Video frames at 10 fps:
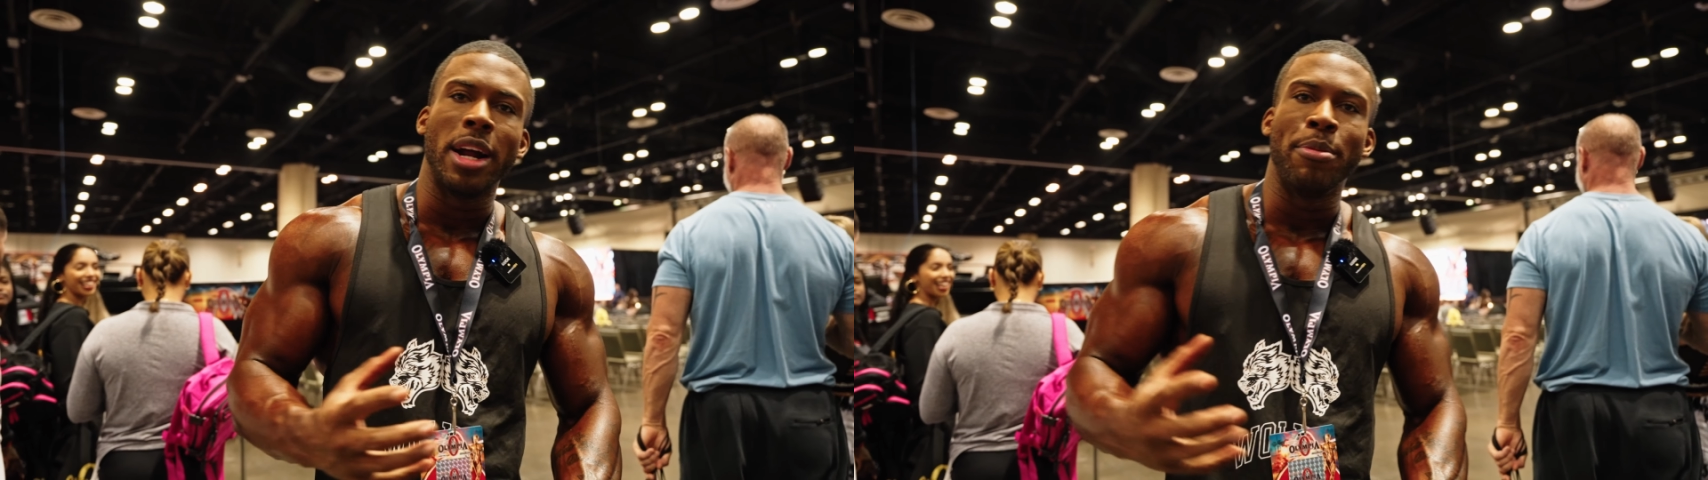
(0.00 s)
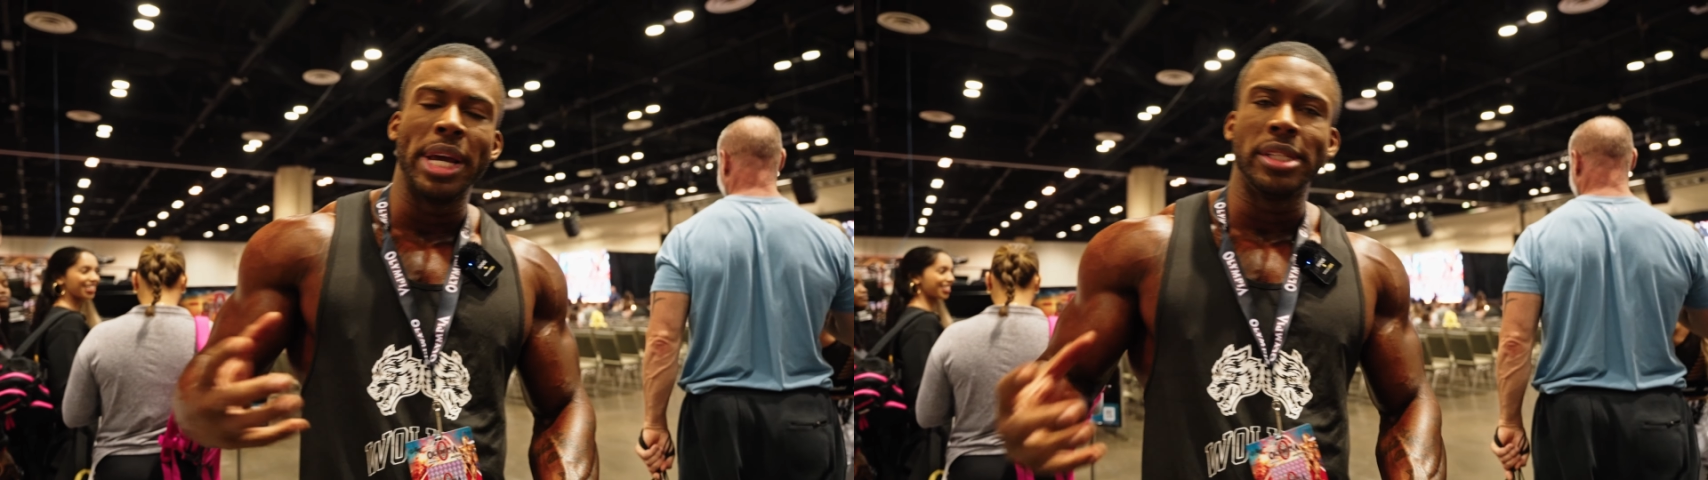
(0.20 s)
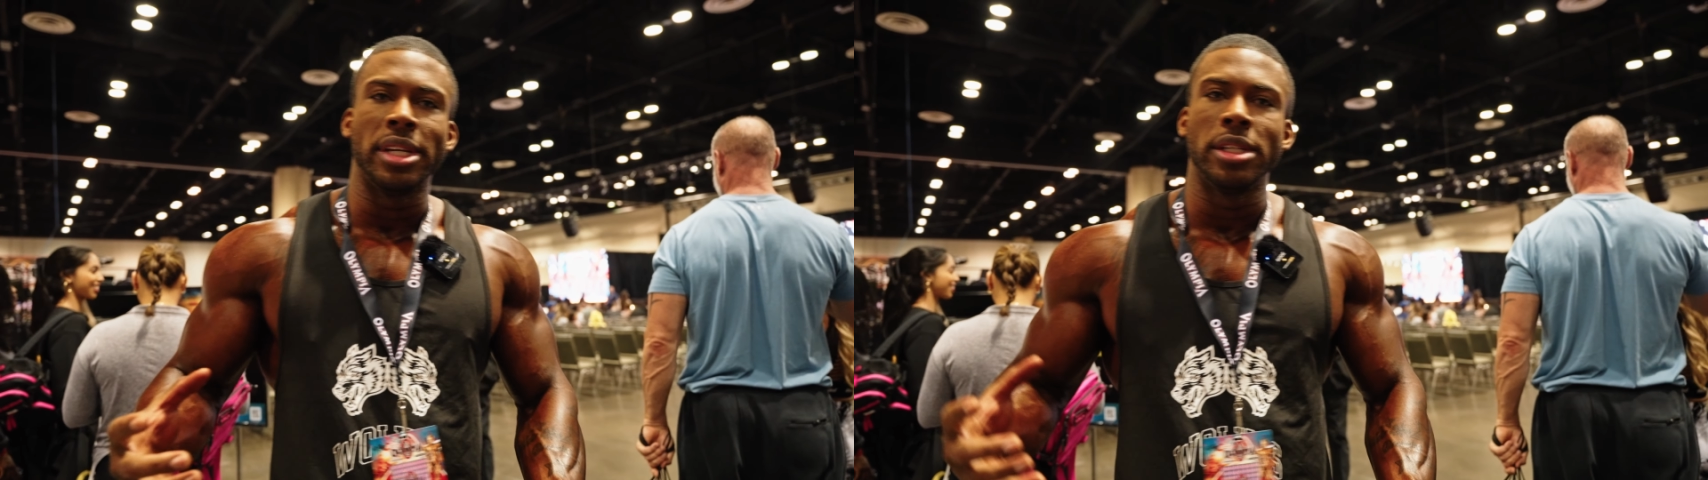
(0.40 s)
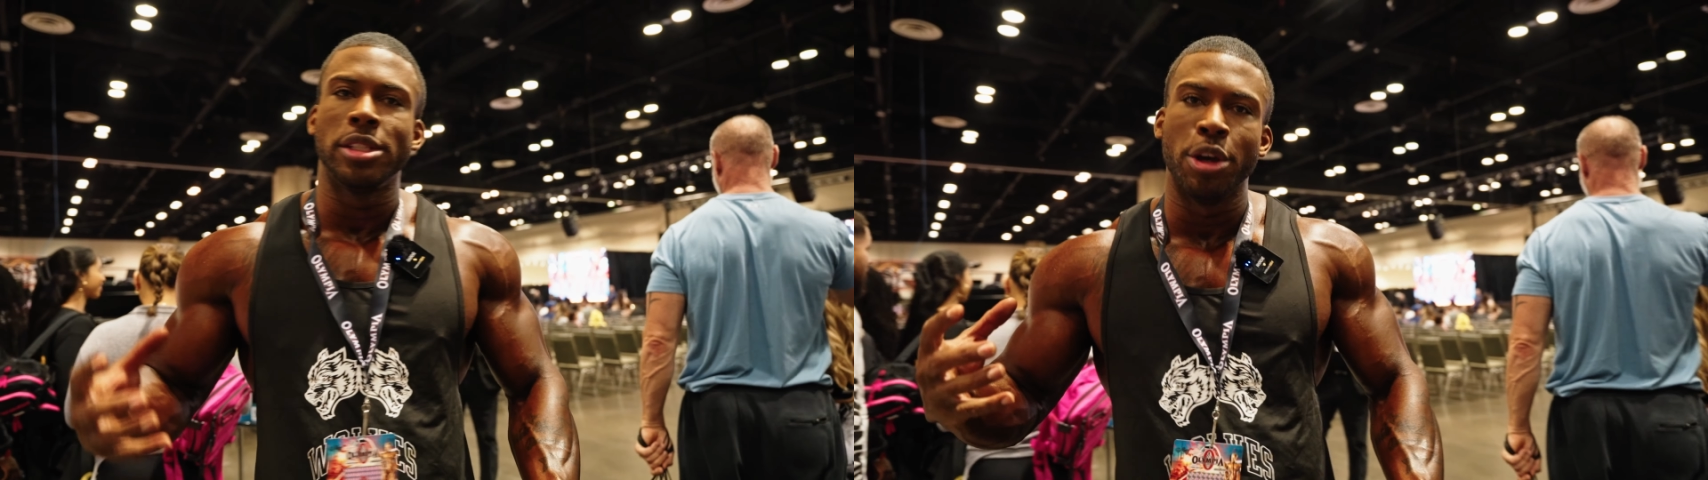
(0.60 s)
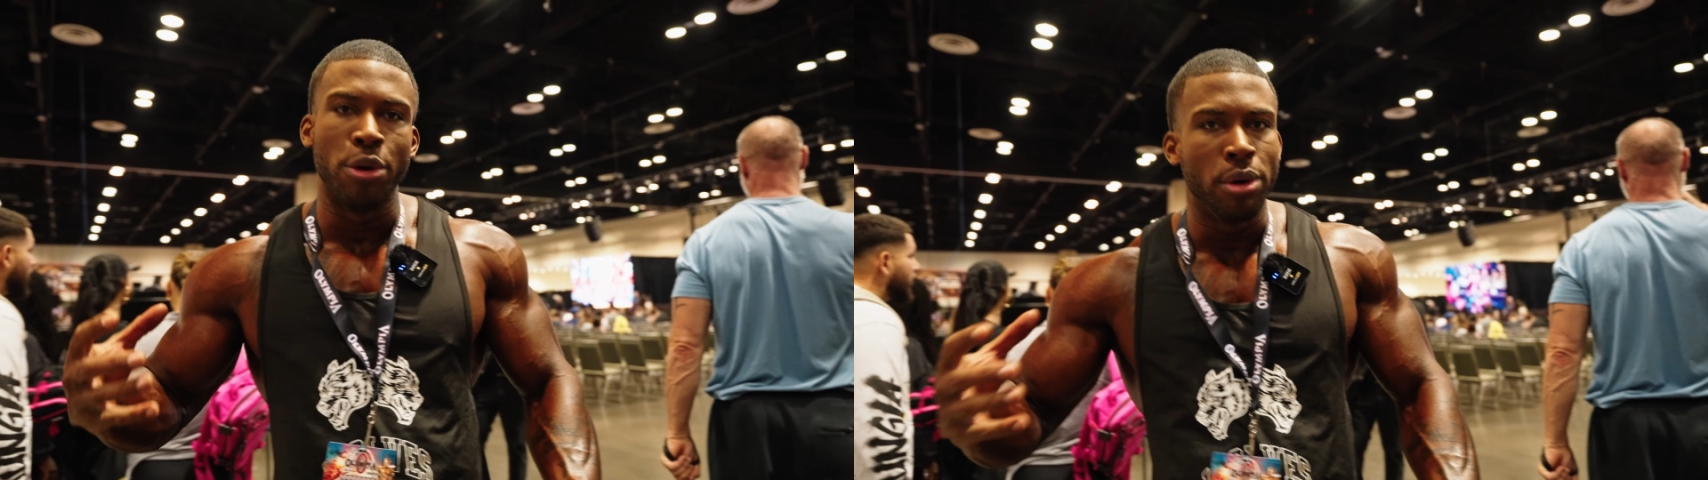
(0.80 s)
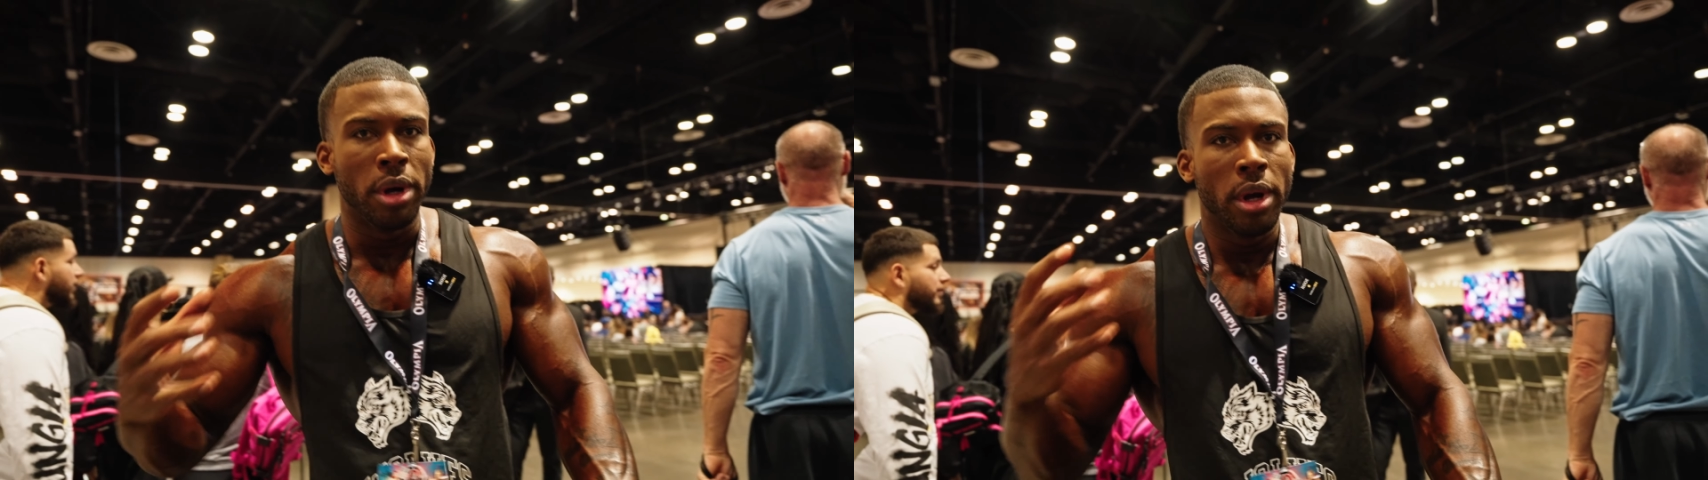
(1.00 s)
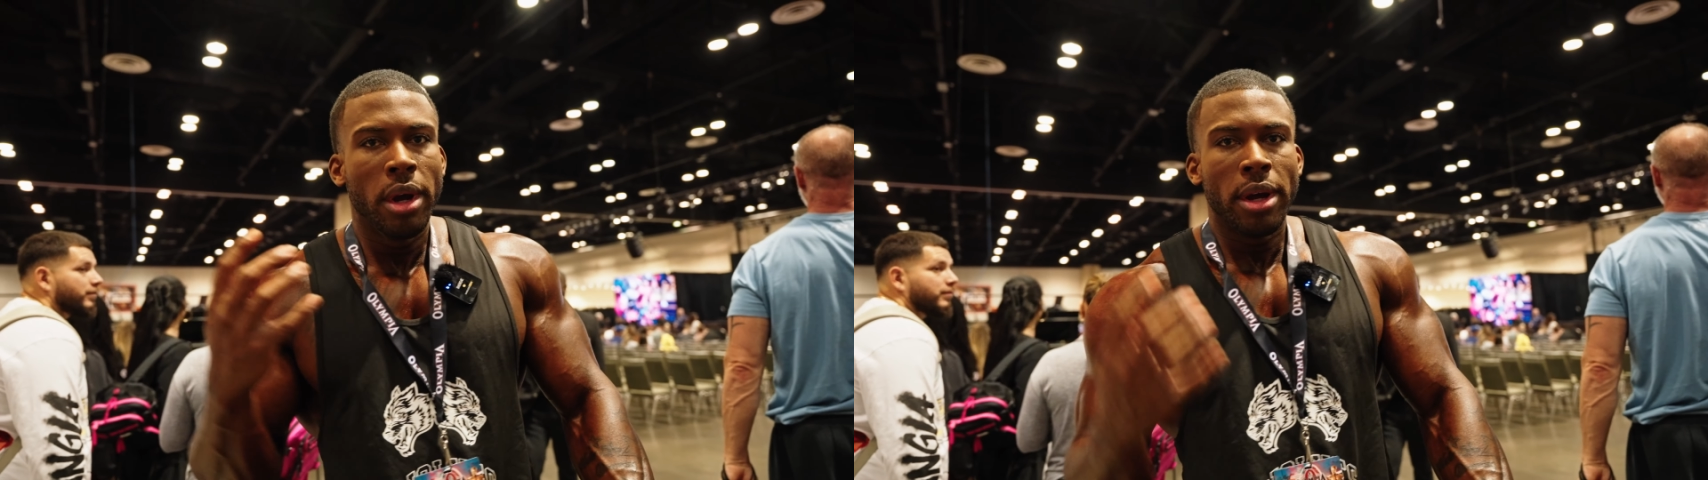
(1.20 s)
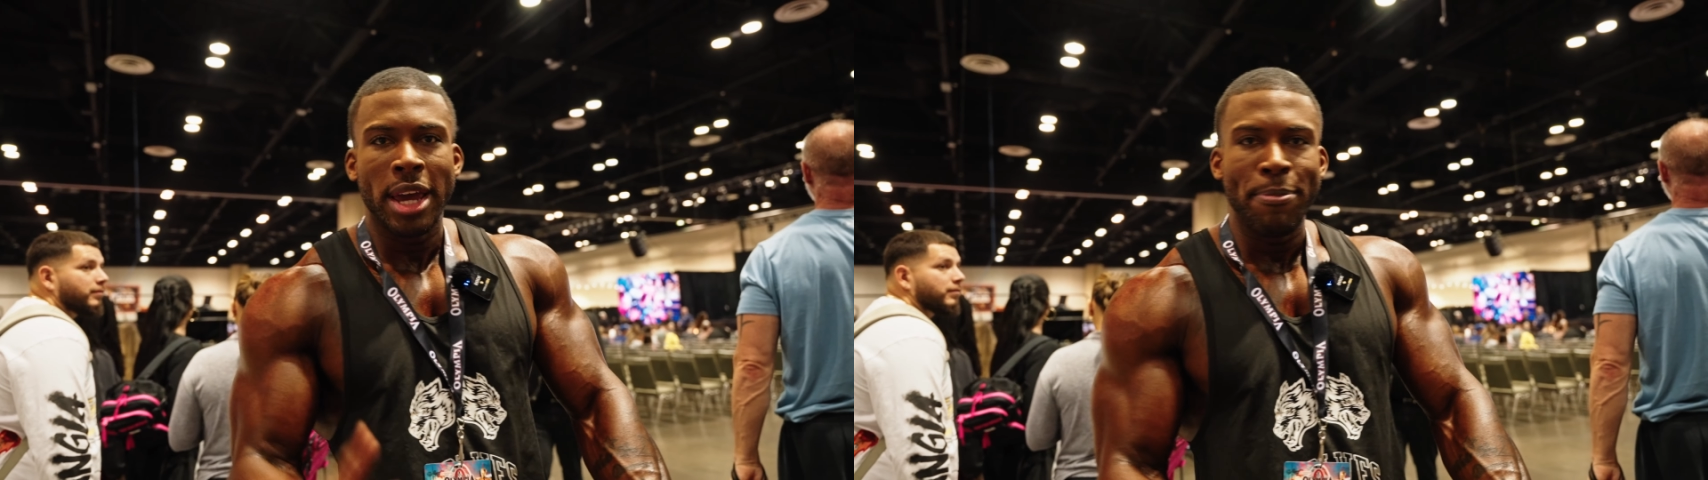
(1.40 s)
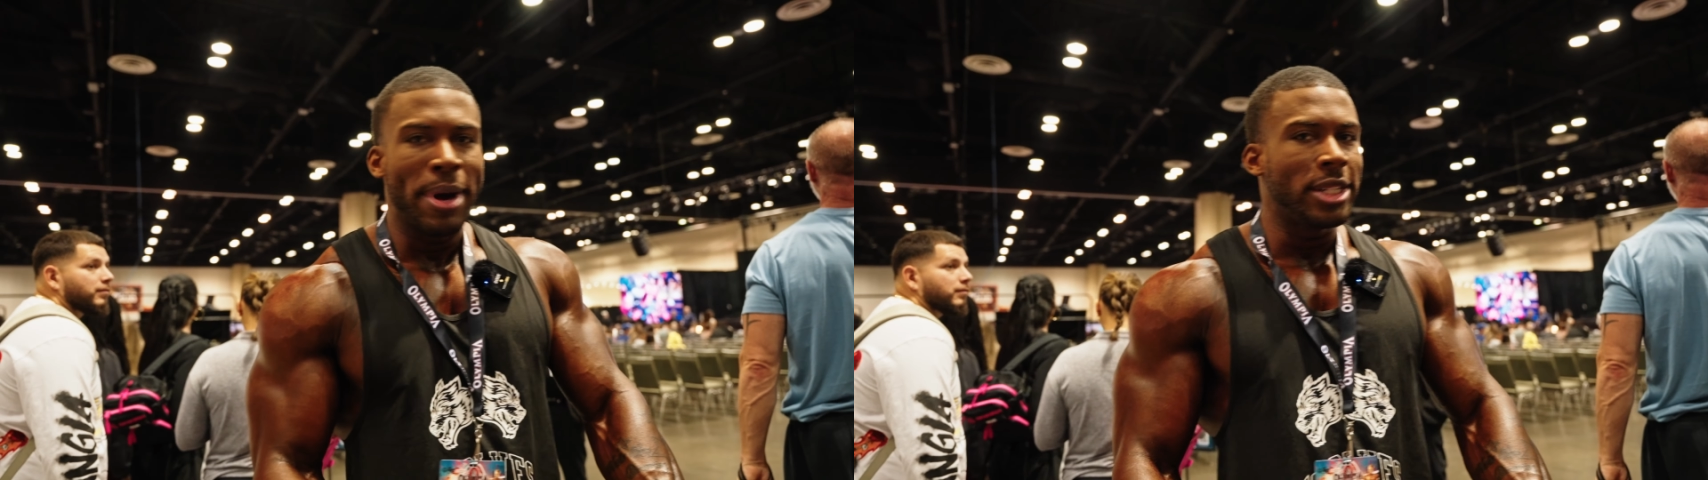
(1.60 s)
I'm anxious to get back